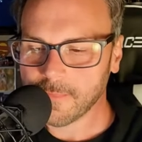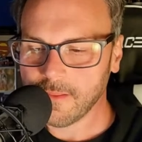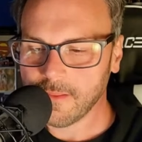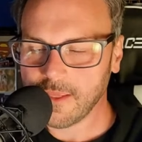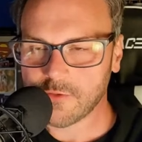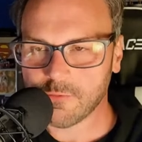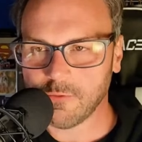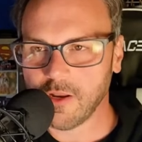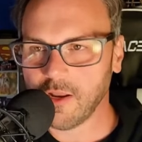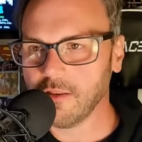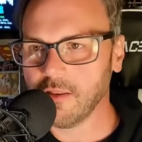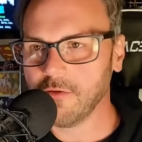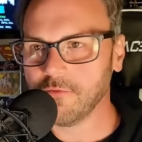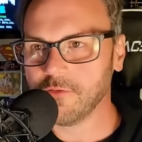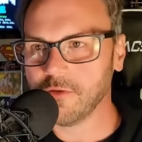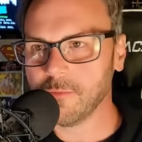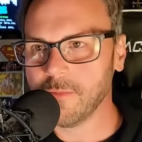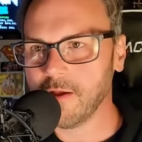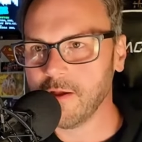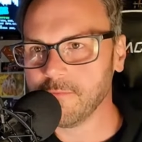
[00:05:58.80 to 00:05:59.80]
That's why I
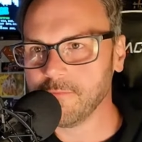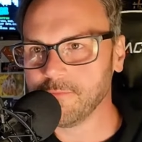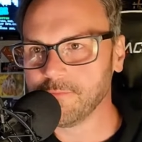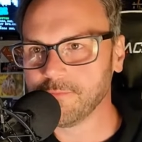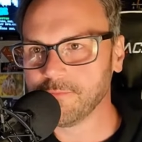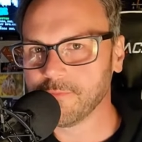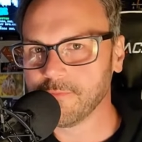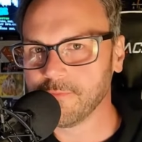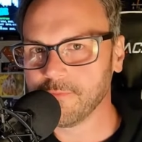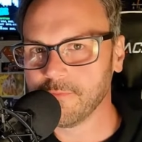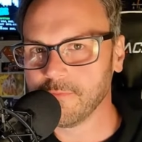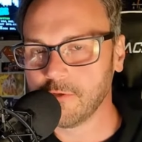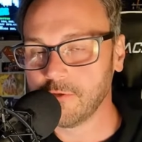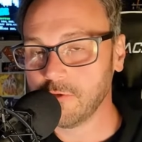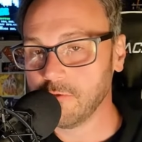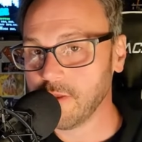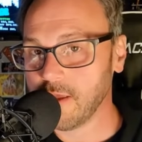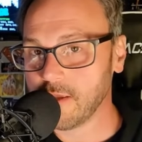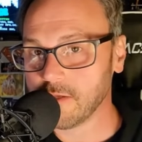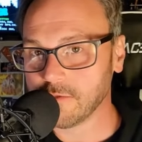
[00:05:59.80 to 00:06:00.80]
loved about the
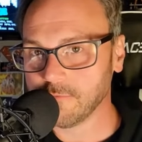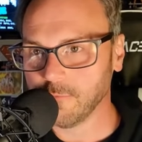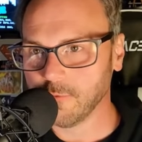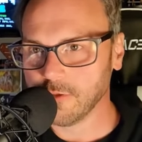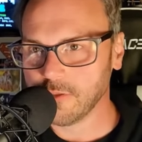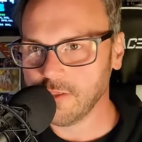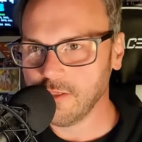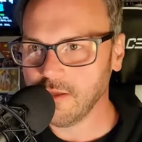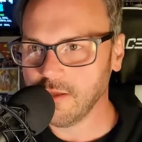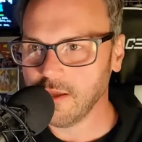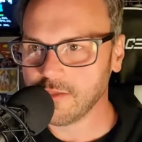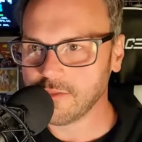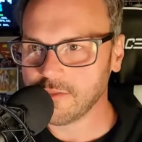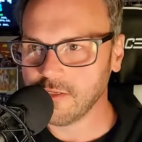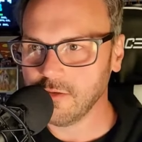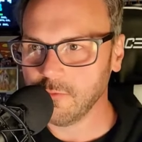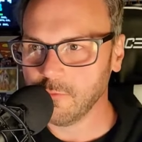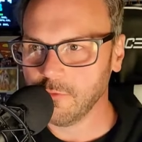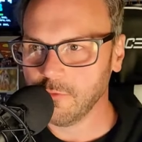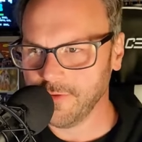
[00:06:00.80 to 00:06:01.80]
two thousand fourteen
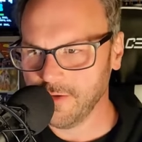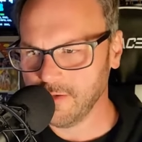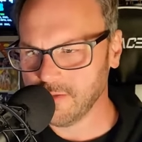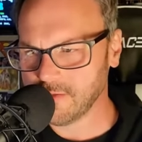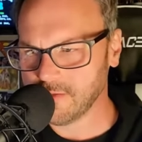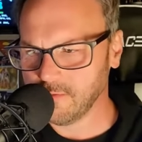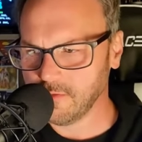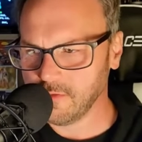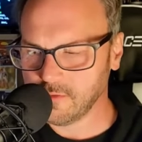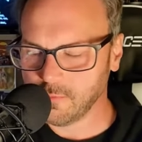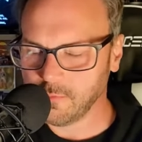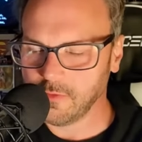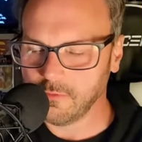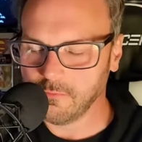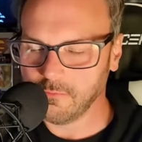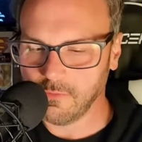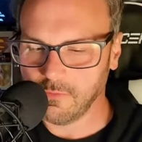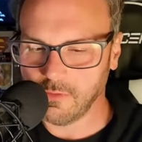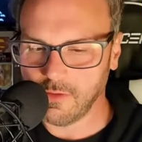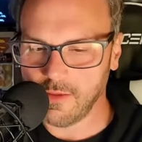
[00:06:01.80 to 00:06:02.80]
Godzilla movie. And it's, it's
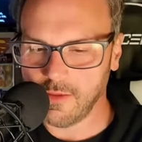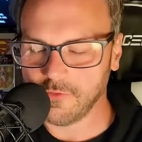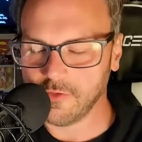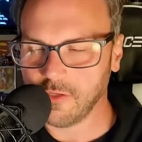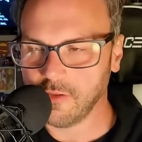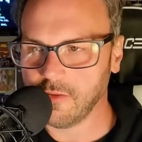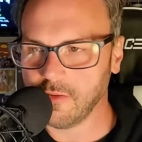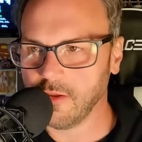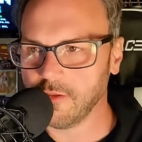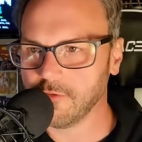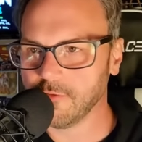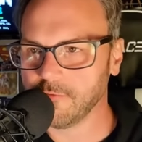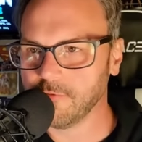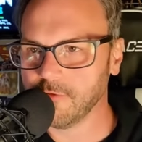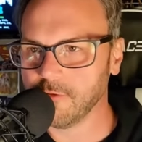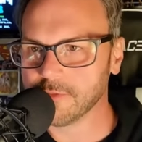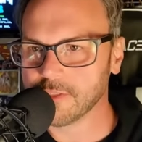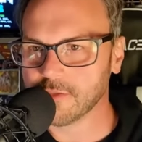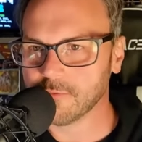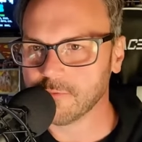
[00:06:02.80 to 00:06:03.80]
been evident in the other films